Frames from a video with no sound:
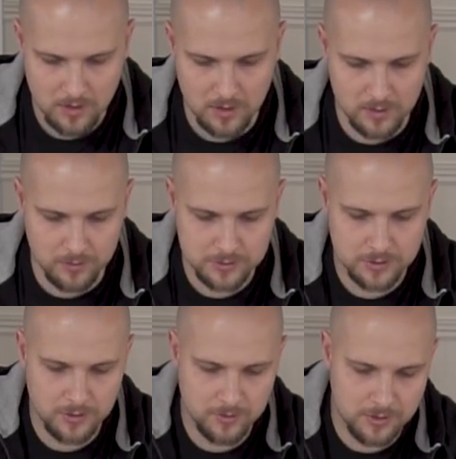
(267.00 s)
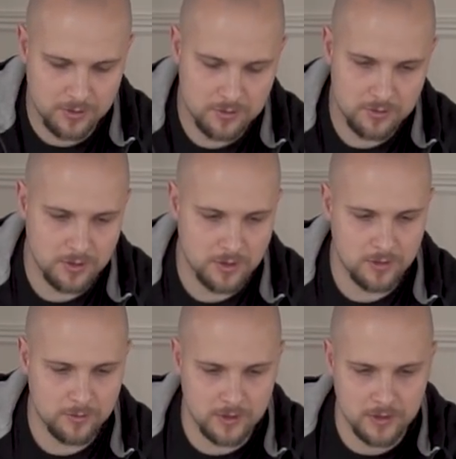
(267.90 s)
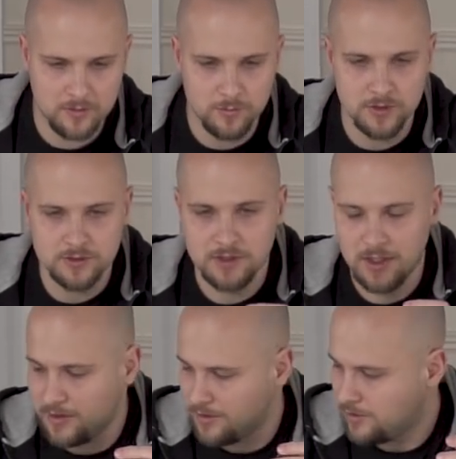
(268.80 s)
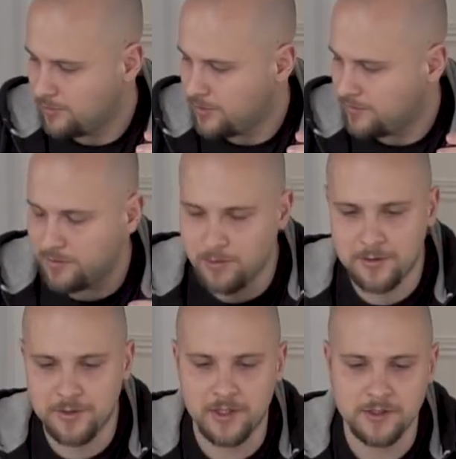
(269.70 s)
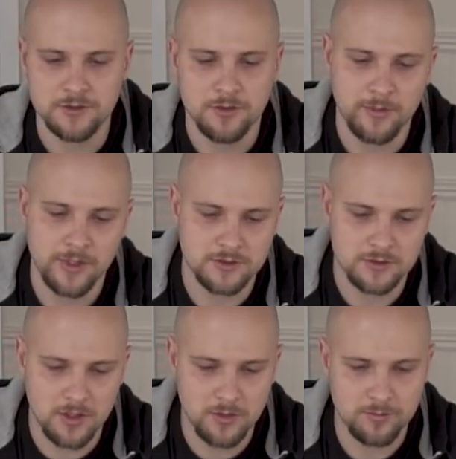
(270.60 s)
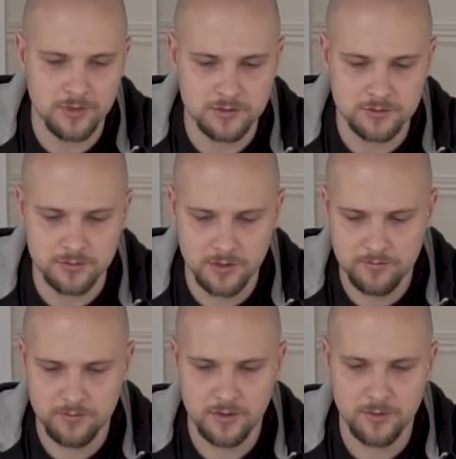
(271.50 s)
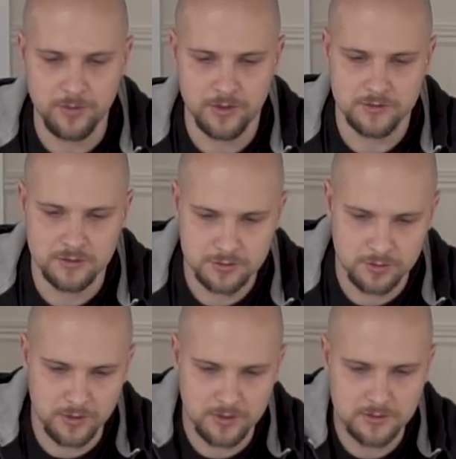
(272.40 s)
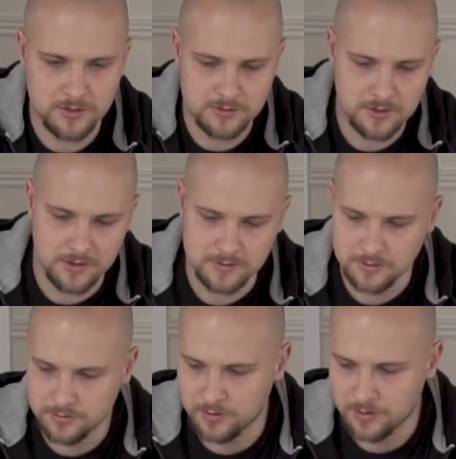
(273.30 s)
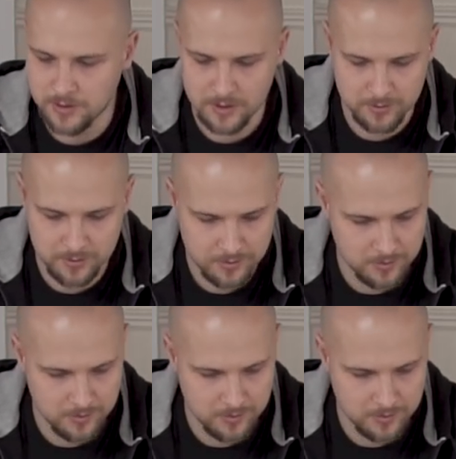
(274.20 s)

And then what you're going to want to do, you're going to want to give one side a little bit of a rounded edge. Don't make it sharp. There's no need for it, but just so it easily slides into the cloud.